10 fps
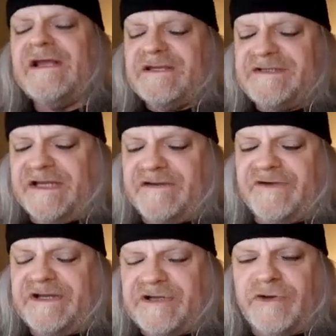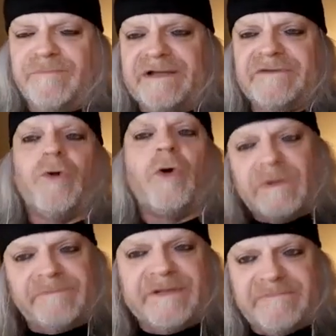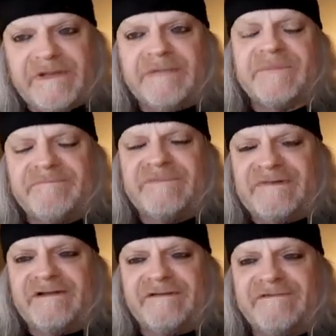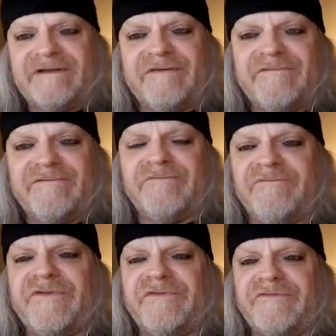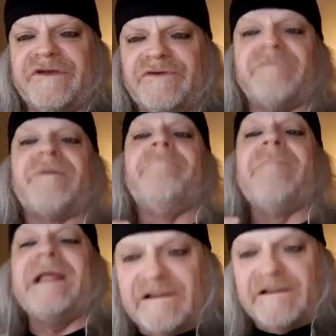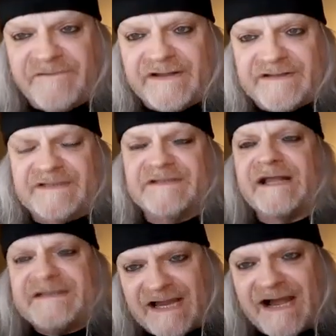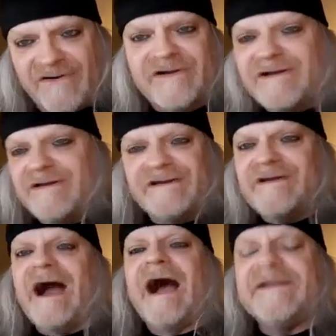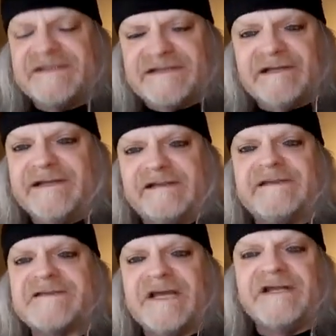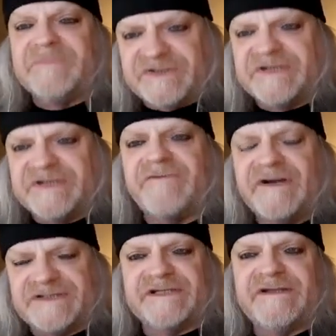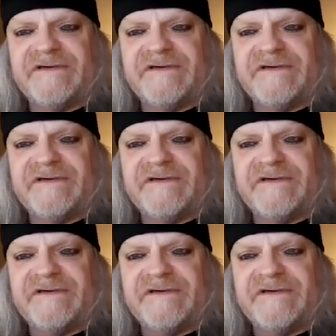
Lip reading: saying ridiculed by normal people. I'm telling we were ridiculed by metal fans. And that's how isolated this kind of music was in the